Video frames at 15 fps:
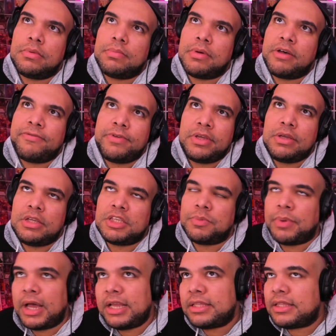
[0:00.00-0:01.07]
Buffy
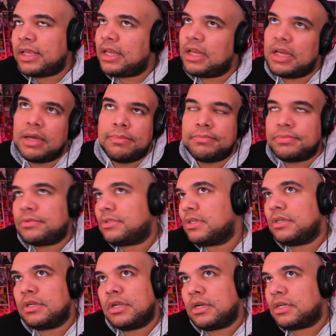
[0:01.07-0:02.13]
Spike thing, I'm
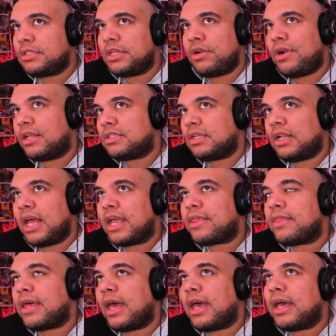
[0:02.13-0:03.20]
gonna continue not to like
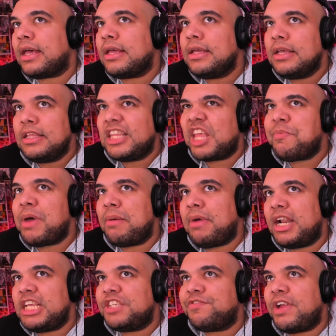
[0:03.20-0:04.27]
that. That's probably
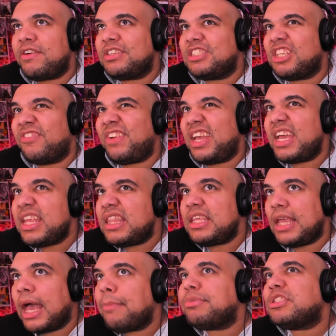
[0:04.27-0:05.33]
my least favorite stuff in
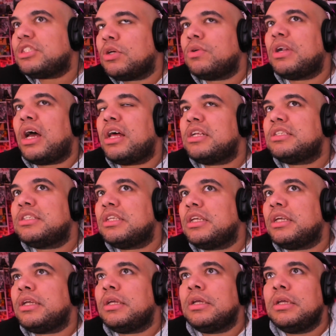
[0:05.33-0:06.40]
the episode,
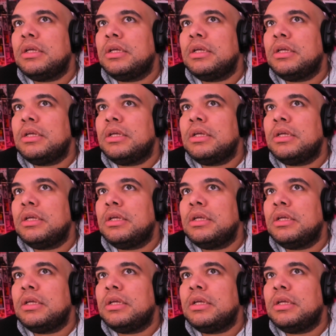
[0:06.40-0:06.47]
honestly.